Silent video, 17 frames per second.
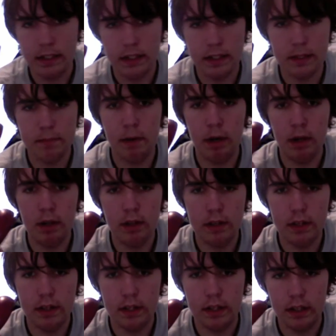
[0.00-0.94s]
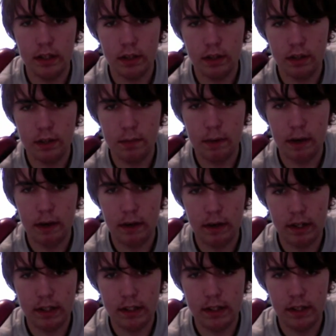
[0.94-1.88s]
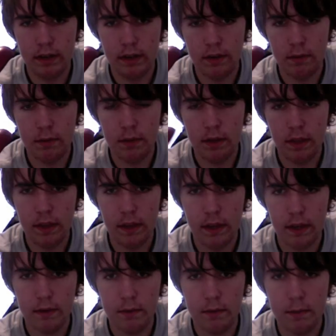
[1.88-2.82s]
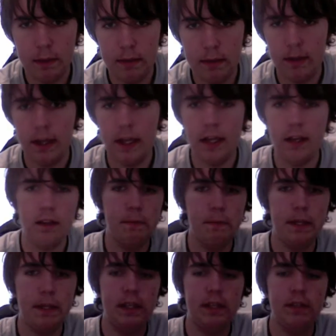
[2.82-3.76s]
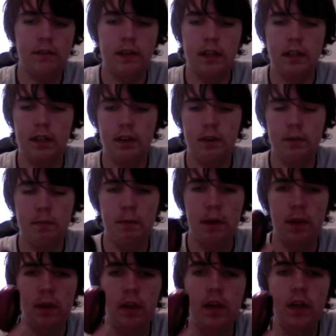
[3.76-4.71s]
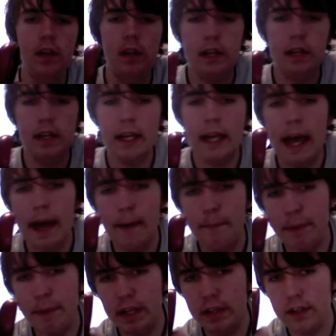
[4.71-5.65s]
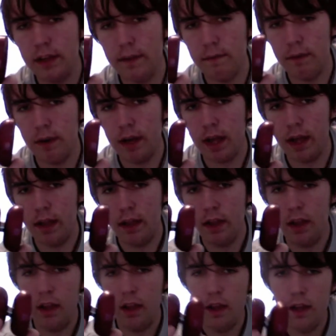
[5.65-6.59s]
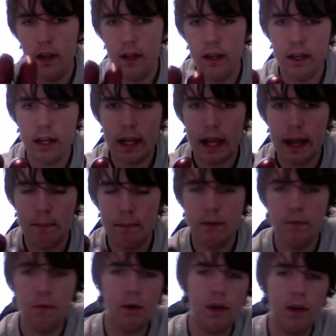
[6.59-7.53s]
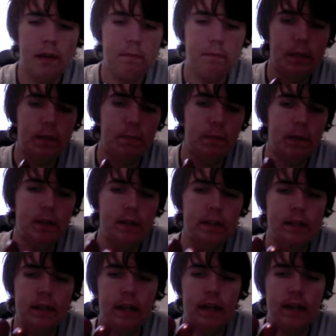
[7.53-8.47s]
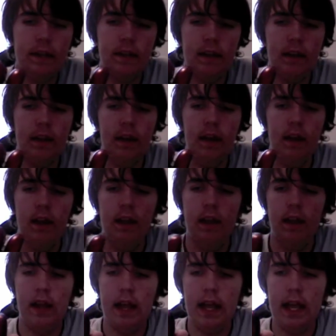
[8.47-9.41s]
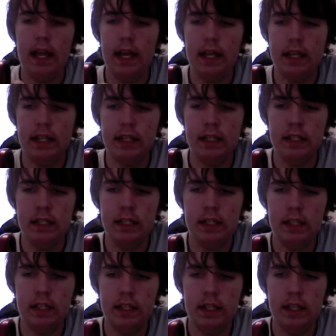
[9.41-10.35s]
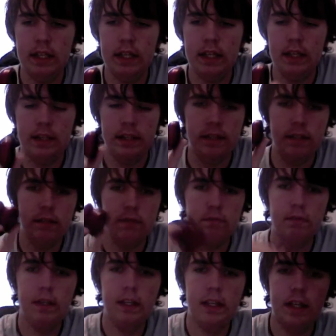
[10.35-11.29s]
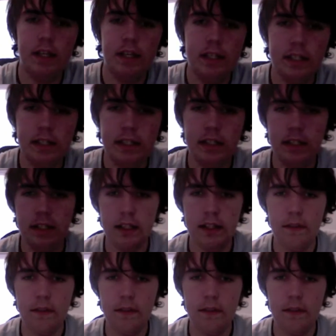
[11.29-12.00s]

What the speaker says: smaller than the large bearing, so you wouldn't think it would be able to handle many string layers, but the gap makes up for that. The gap is 4.5 millimeters, as I said, and it's really nice.